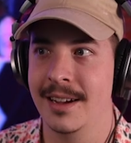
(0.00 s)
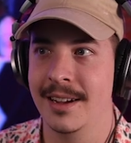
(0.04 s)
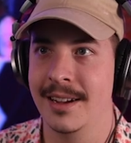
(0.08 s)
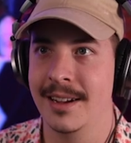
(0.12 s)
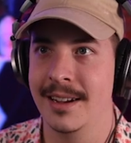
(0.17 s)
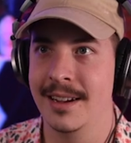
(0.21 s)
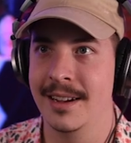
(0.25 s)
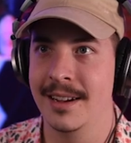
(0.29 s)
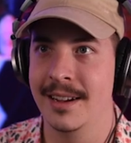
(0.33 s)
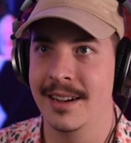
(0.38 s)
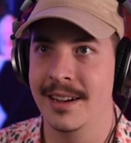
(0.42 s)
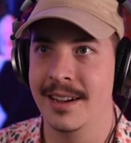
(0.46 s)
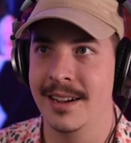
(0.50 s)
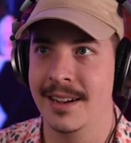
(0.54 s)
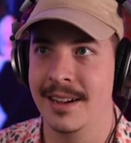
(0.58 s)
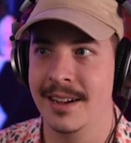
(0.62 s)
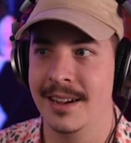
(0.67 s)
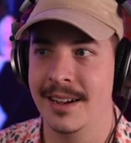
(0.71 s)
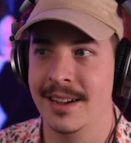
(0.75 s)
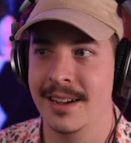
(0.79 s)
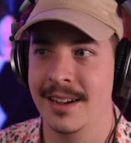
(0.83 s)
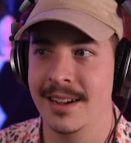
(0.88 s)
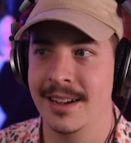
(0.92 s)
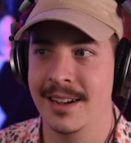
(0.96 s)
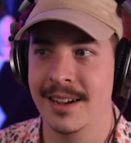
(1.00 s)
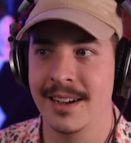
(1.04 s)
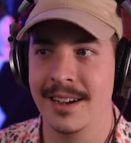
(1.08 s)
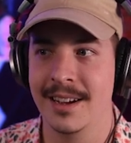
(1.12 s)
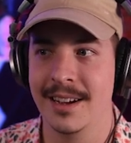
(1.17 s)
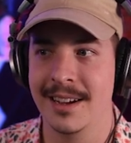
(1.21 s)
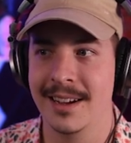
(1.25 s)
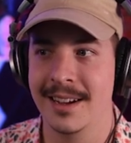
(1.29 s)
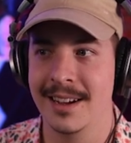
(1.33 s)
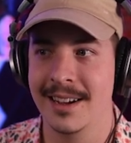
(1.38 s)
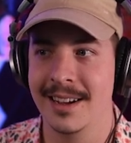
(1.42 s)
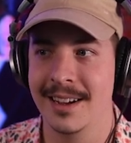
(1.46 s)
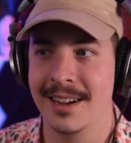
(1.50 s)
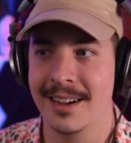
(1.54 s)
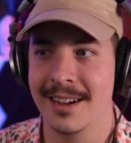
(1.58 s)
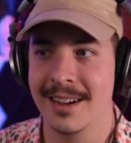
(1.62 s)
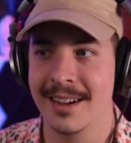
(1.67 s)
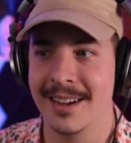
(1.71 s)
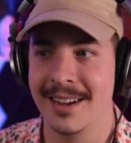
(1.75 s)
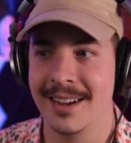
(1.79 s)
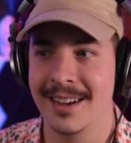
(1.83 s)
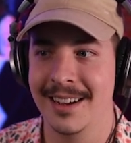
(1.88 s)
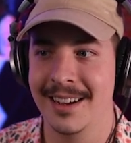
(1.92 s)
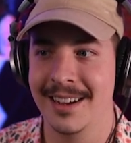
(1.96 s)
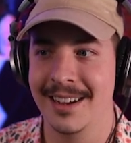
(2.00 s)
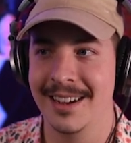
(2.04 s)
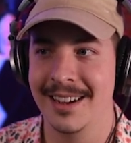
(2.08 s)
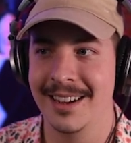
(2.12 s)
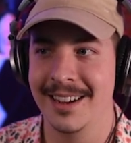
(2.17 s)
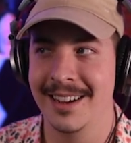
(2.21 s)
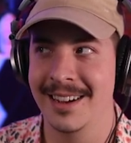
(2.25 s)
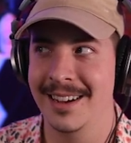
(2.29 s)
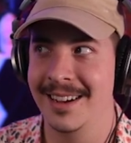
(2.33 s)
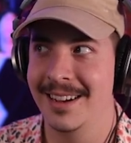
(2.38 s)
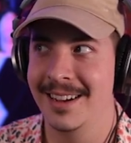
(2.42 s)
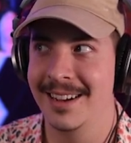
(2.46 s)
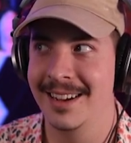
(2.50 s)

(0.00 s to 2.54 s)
Nobody speaks.